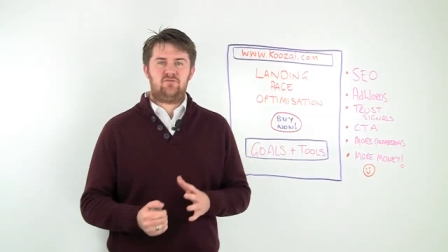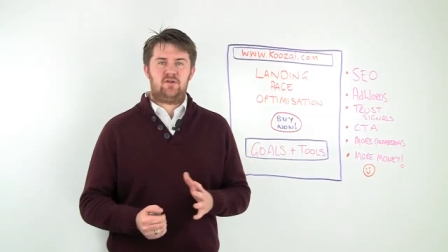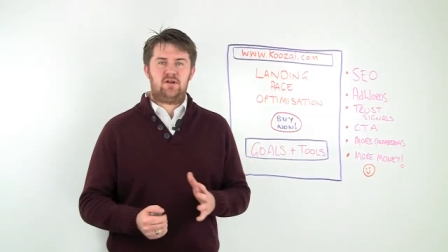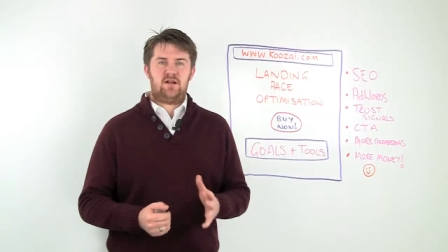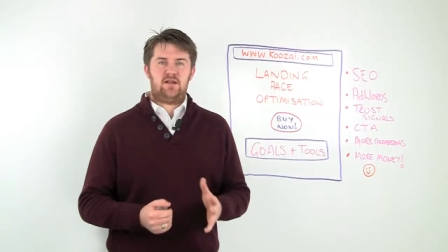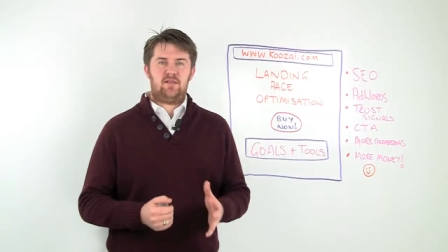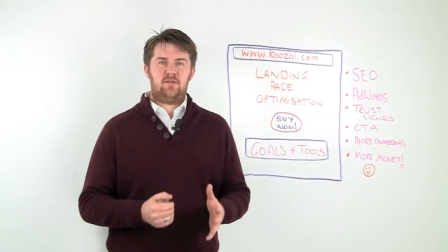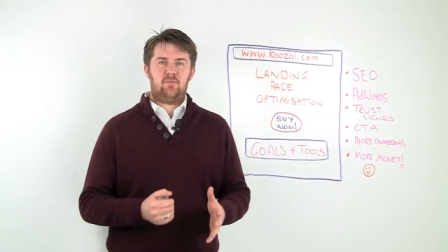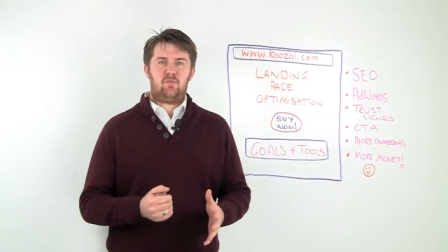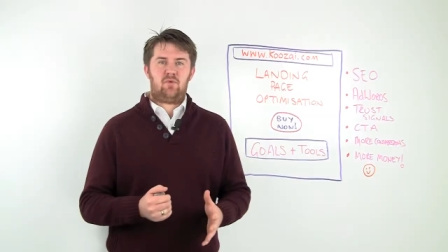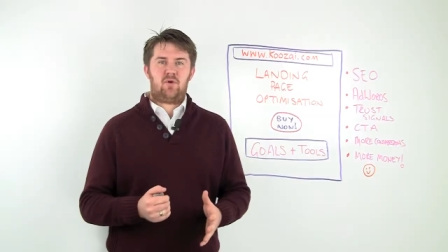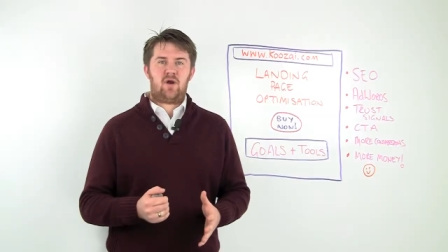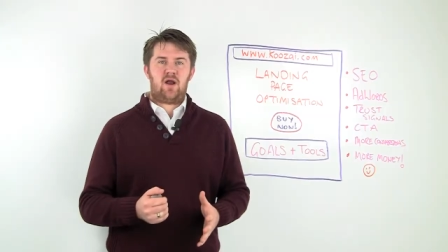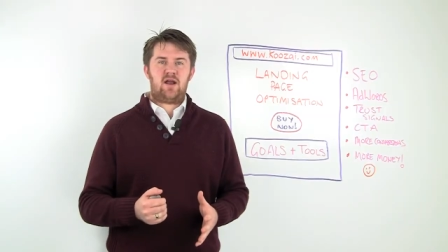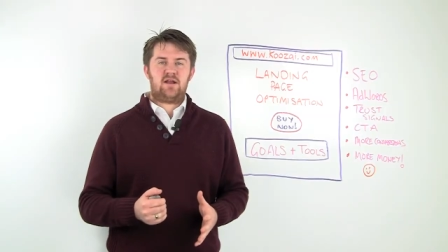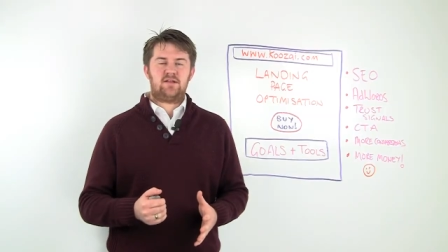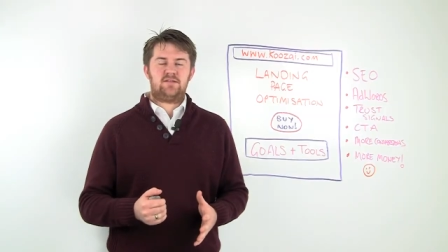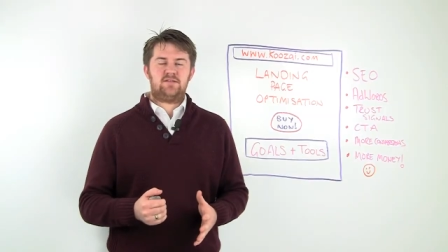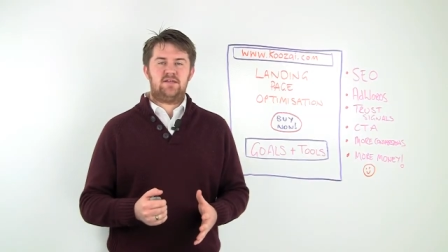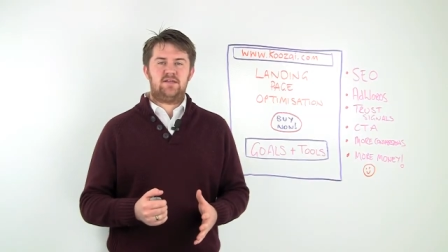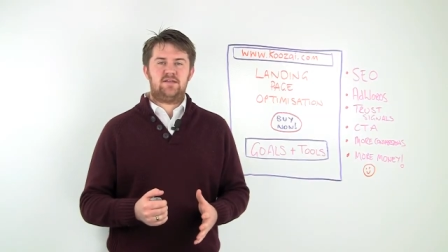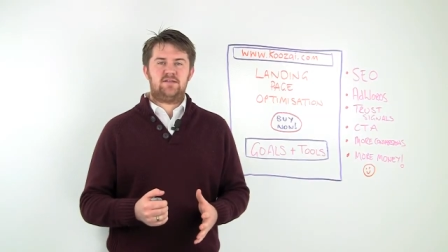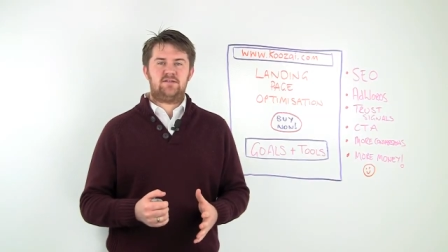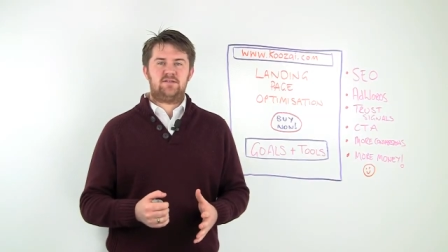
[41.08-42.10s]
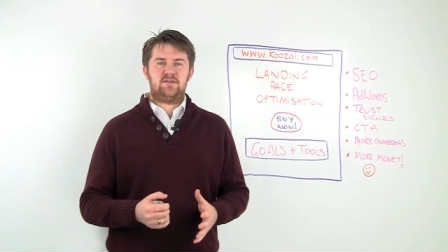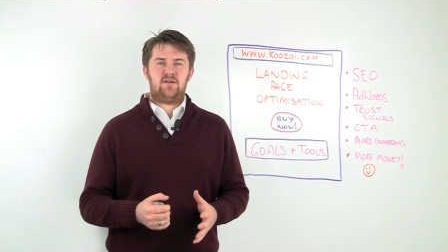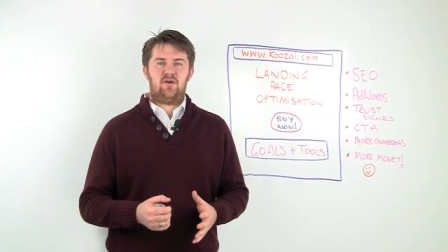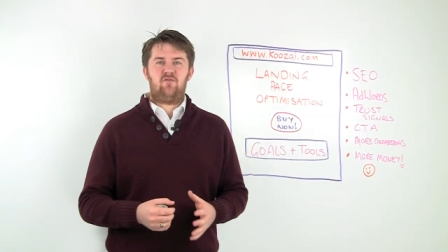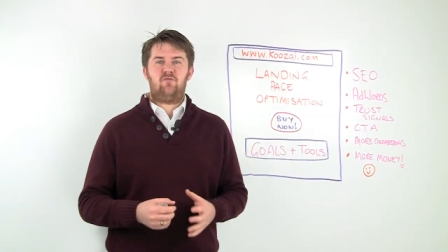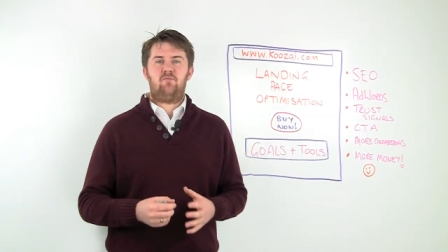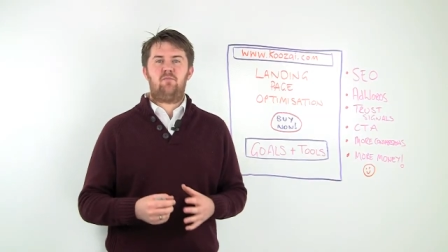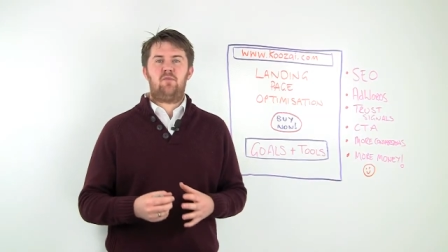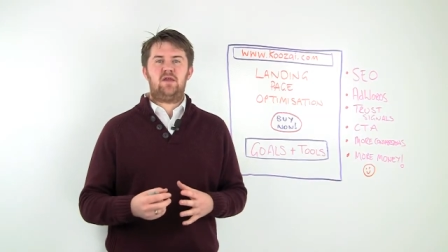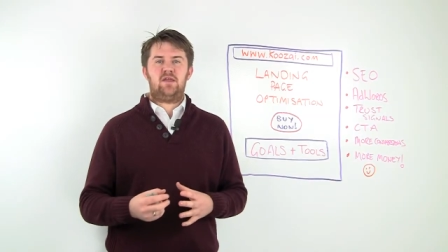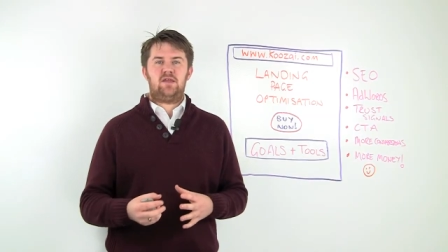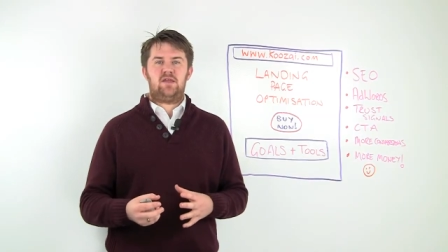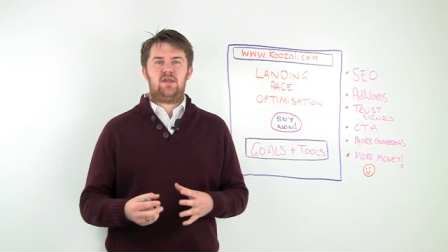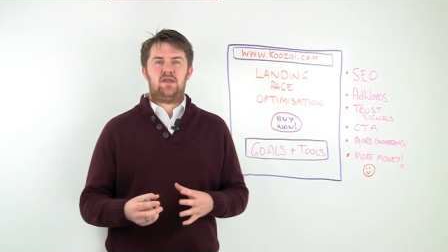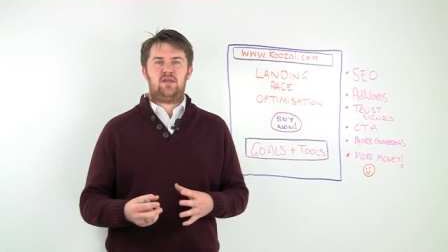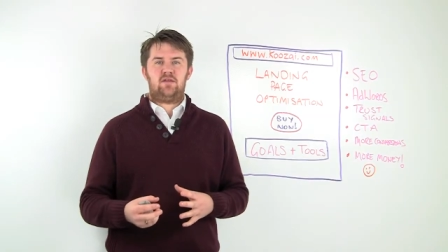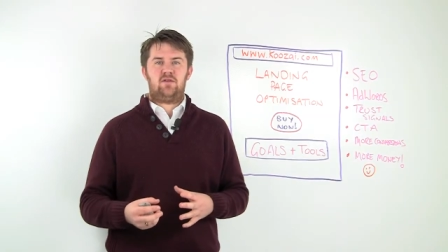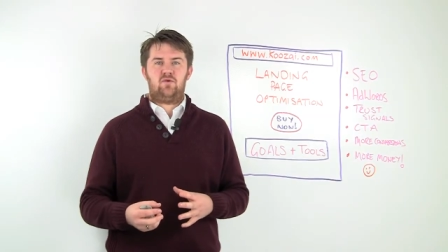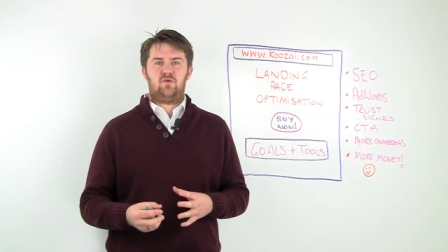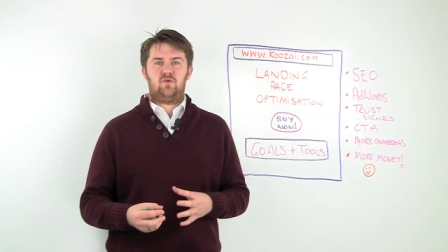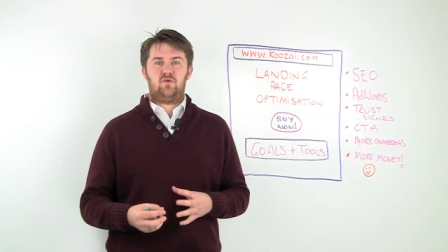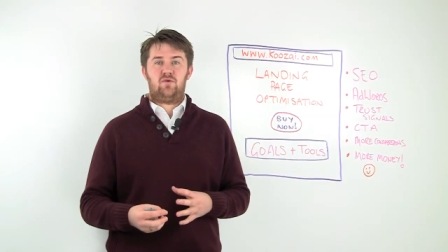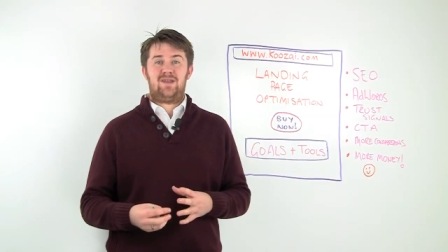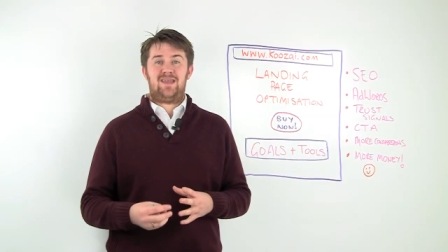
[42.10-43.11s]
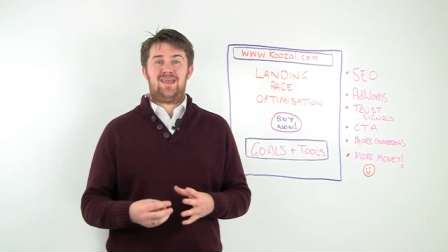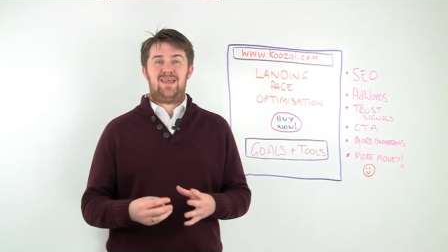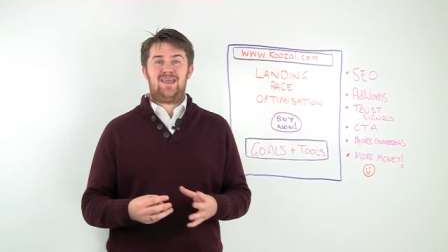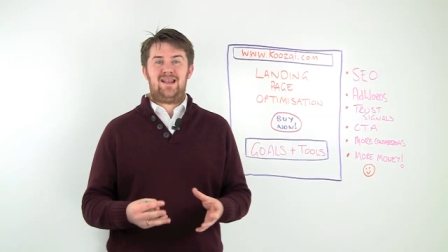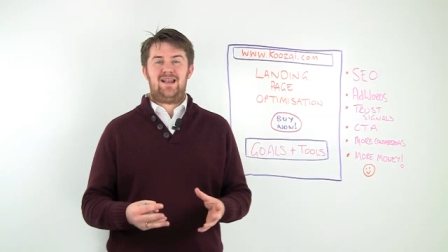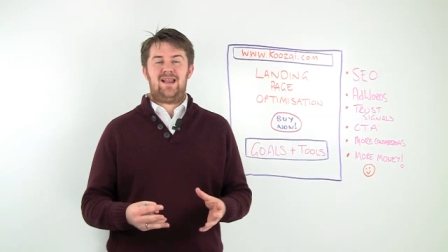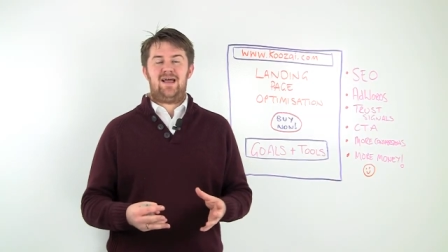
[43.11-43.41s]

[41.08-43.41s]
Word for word: really the practice of making your key